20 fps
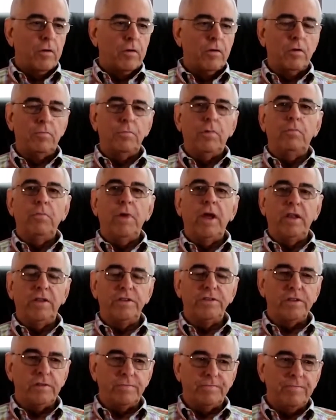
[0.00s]
herbal
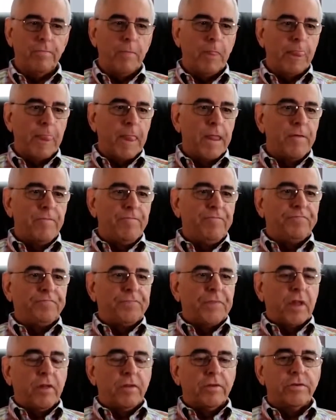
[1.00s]
medicine.
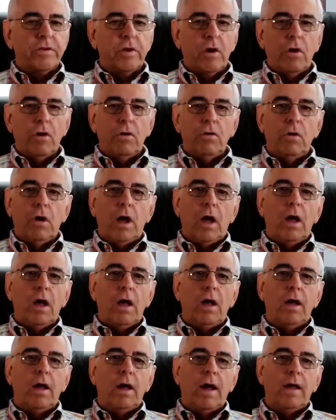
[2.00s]
So
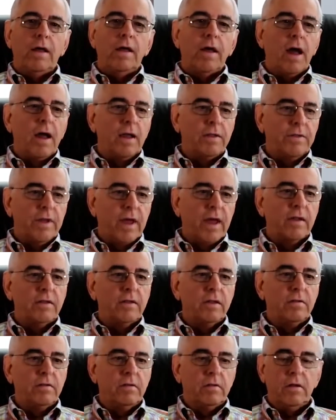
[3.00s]
I
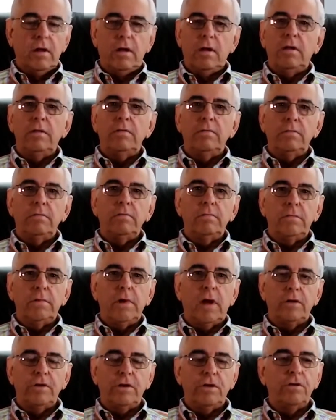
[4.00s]
contacted
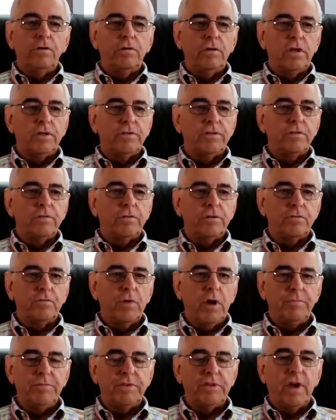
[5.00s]
Dr. Gunez through his
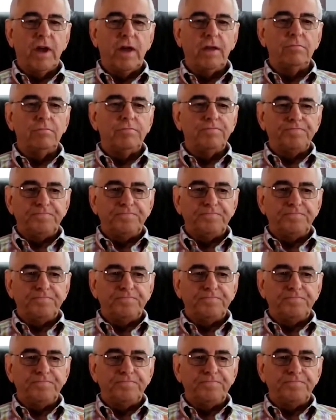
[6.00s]
website,